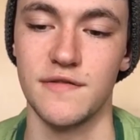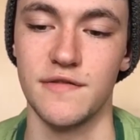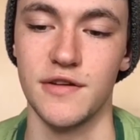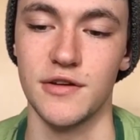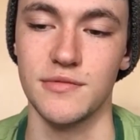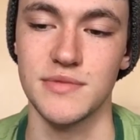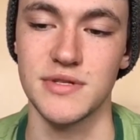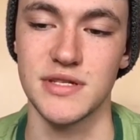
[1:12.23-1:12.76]

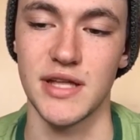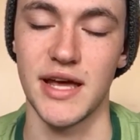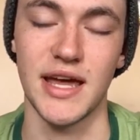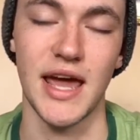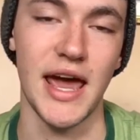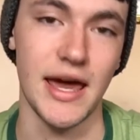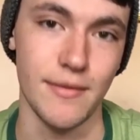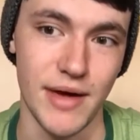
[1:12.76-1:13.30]
films
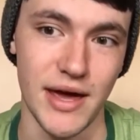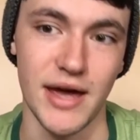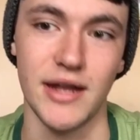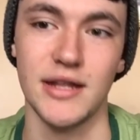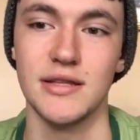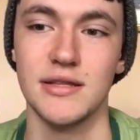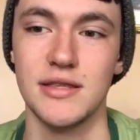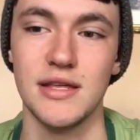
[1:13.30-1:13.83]
like
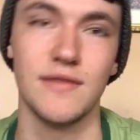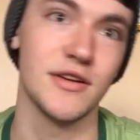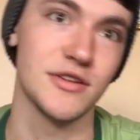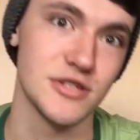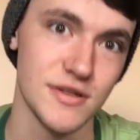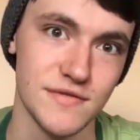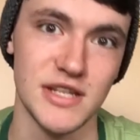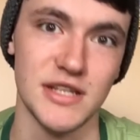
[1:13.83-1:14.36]
Ant-Man and The
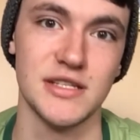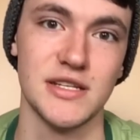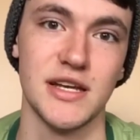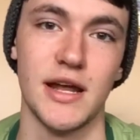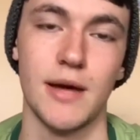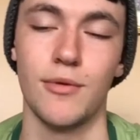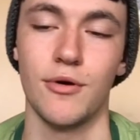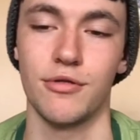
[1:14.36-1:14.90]
Adventures of
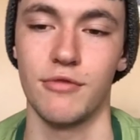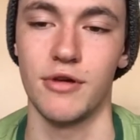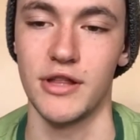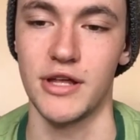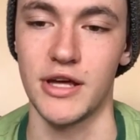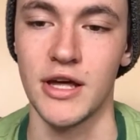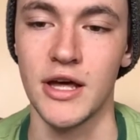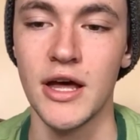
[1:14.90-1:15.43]
Tintin. I both
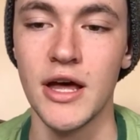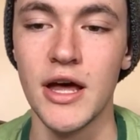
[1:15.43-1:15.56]
really